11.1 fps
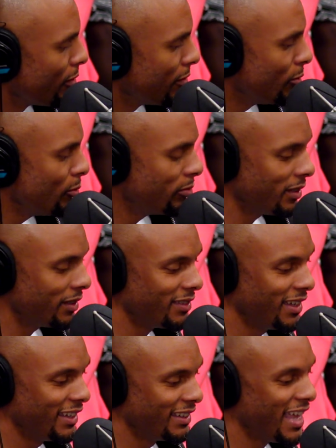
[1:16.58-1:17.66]
new
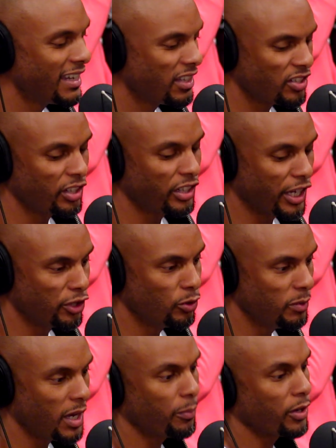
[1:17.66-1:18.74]
not necessarily a new
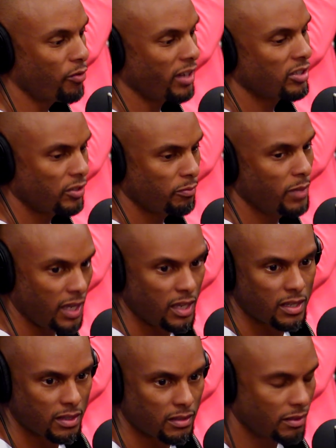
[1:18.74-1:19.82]
me, a progressive me.
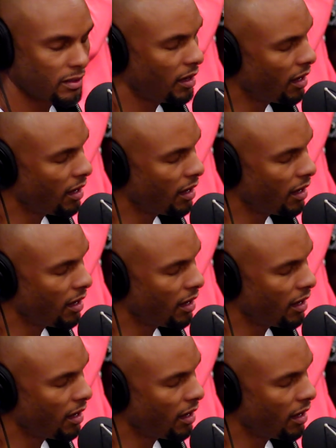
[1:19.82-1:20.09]
Yeah.